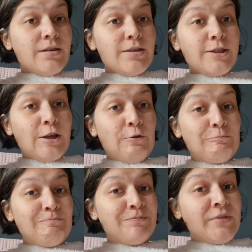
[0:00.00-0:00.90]
So,
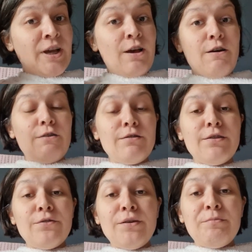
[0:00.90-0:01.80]
only
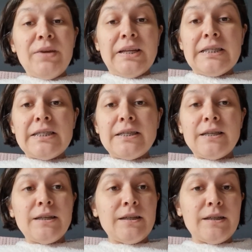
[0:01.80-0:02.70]
3 minutes
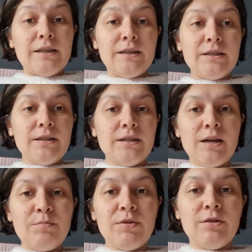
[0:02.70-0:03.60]
until the
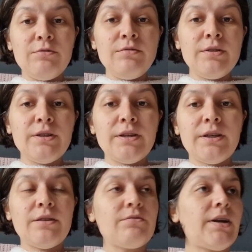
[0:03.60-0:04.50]
upload,
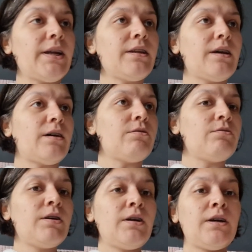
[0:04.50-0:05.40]
and right
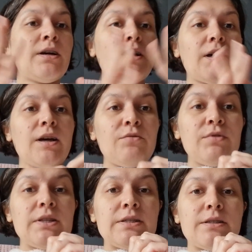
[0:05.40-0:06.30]
now I
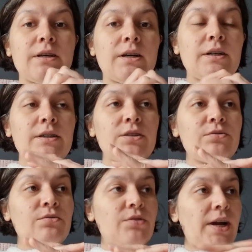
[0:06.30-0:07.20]
will start
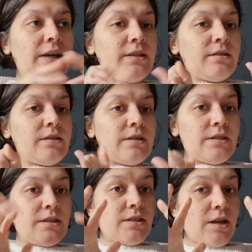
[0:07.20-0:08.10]
to write
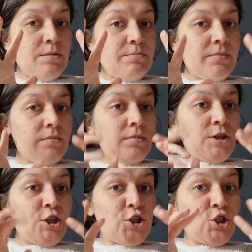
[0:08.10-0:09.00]
some
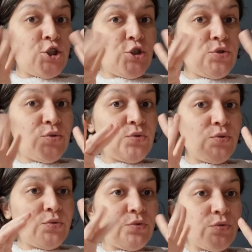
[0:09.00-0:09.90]

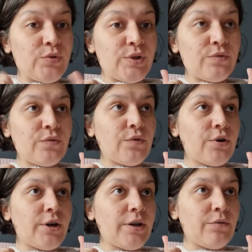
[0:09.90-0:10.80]
news
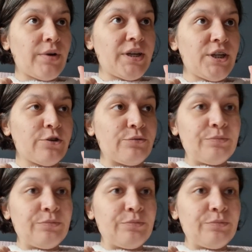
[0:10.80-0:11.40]
for the radio.